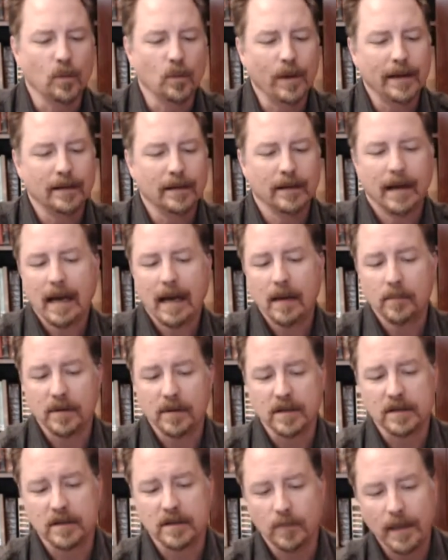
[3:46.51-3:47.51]
win
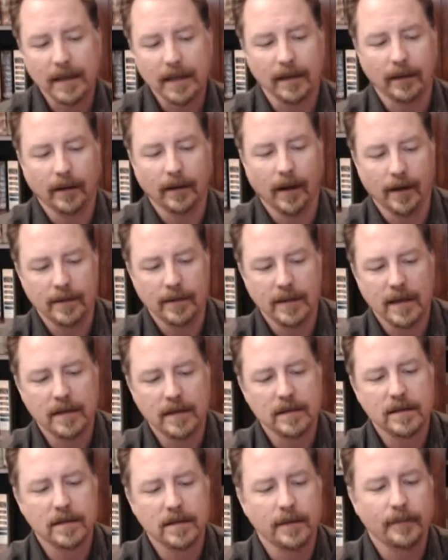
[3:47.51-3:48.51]
campus speaking
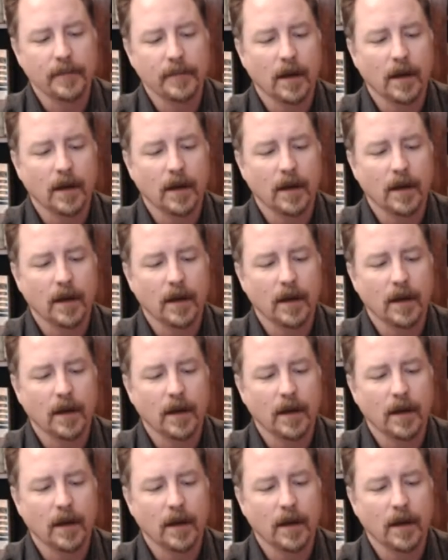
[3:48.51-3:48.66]
contests